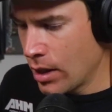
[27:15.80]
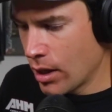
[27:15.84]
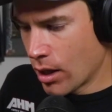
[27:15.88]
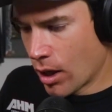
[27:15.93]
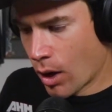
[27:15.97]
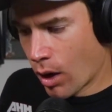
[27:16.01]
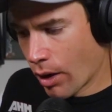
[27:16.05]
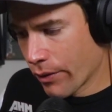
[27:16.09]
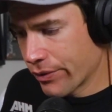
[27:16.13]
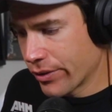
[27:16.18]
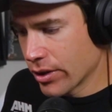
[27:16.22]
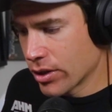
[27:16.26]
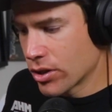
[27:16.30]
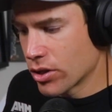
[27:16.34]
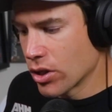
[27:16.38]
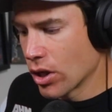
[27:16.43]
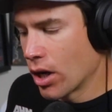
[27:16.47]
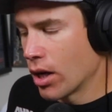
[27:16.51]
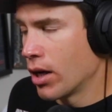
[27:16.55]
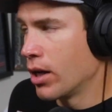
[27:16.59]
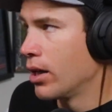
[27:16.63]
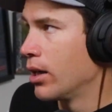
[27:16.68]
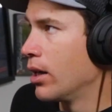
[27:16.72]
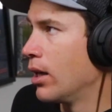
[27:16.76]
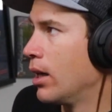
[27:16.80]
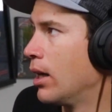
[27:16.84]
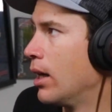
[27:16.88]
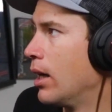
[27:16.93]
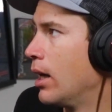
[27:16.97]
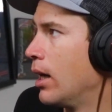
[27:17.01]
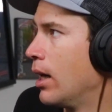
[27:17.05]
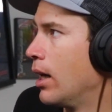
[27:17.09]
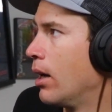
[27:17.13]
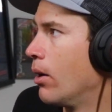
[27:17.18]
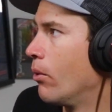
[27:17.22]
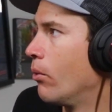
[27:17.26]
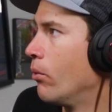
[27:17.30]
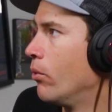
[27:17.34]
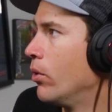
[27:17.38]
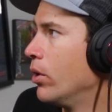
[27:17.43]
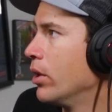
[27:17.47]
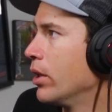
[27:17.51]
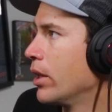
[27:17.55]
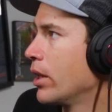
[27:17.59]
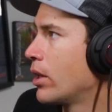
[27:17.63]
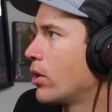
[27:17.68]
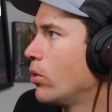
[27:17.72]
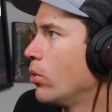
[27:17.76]
Off the start,
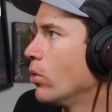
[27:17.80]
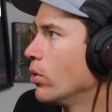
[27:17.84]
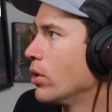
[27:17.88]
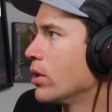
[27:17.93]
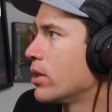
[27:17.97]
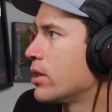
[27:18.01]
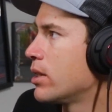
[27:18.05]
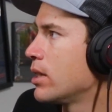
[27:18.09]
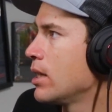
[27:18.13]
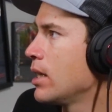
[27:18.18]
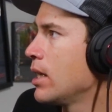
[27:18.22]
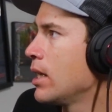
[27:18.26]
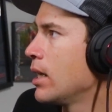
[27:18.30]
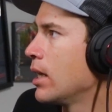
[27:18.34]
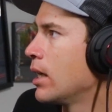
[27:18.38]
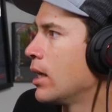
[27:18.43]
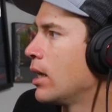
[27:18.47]
really cool to see.